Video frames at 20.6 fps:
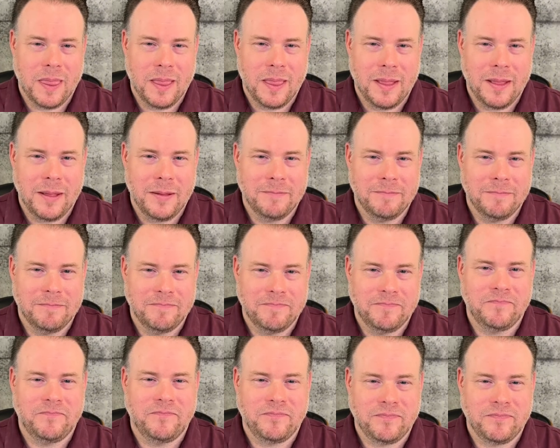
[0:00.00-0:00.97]

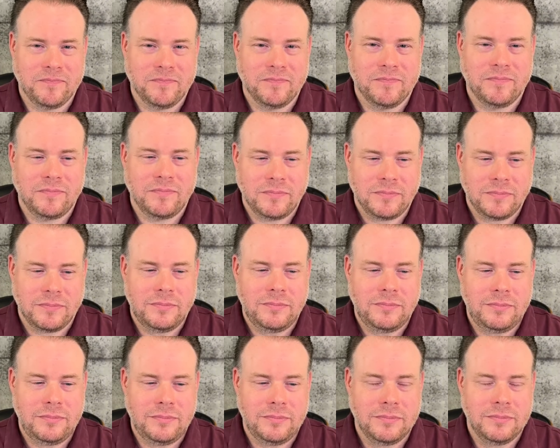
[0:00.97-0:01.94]

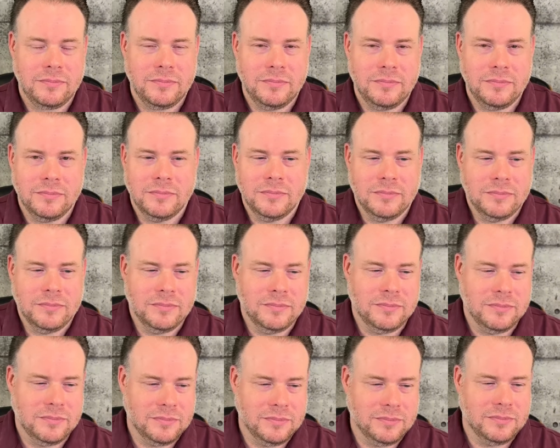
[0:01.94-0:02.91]

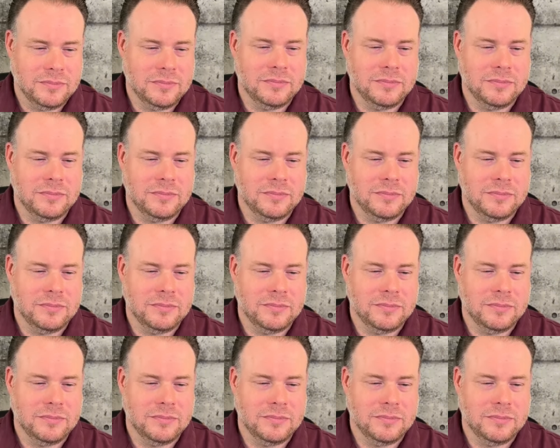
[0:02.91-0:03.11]
(not speaking)